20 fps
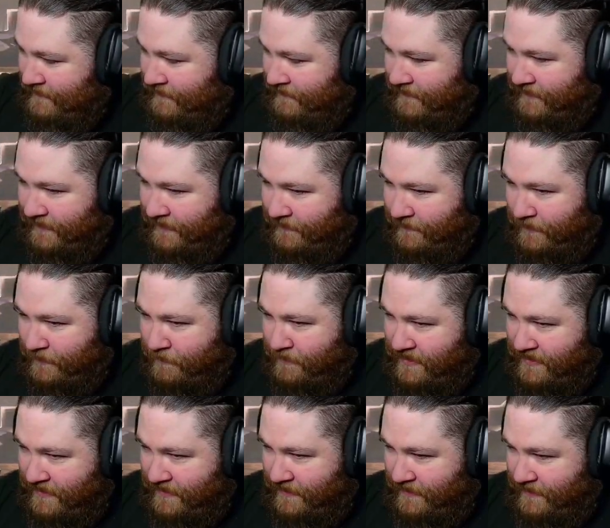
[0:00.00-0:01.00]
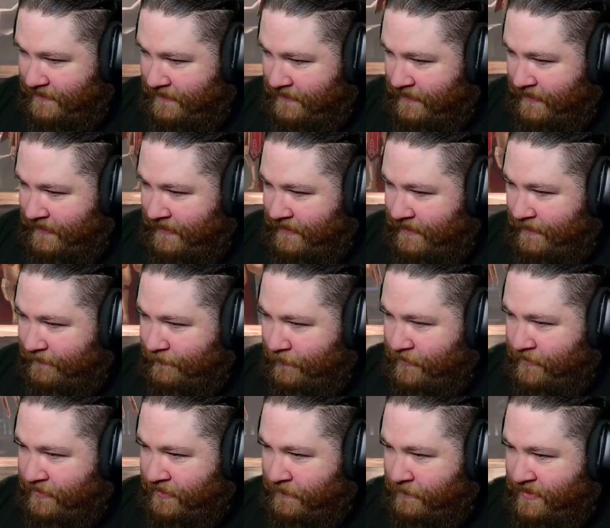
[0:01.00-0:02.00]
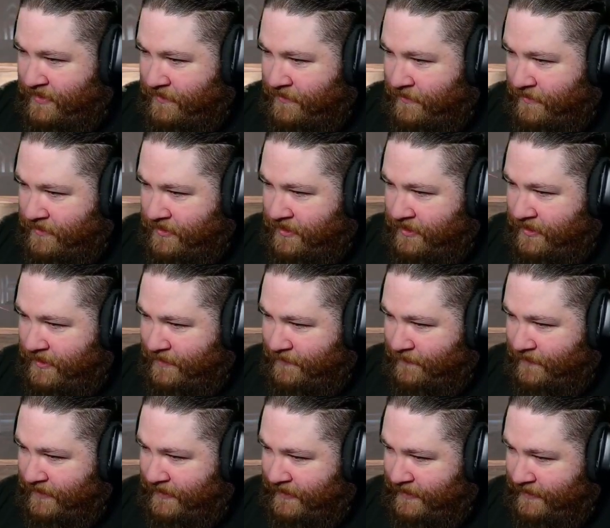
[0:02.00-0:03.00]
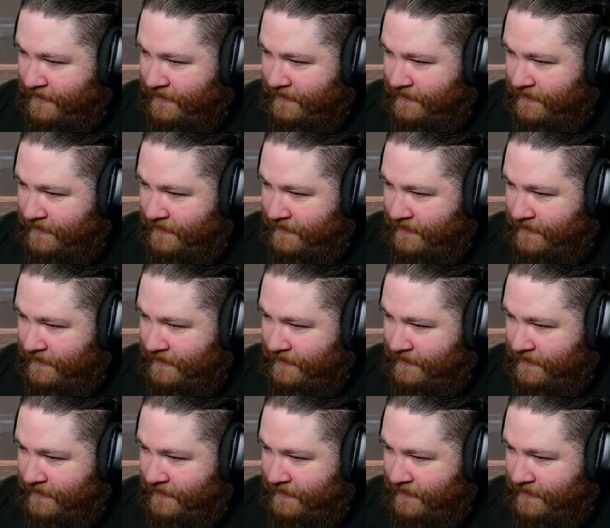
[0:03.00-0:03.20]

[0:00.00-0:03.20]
Okay, we missed. Unfortunately, missed our chance for that.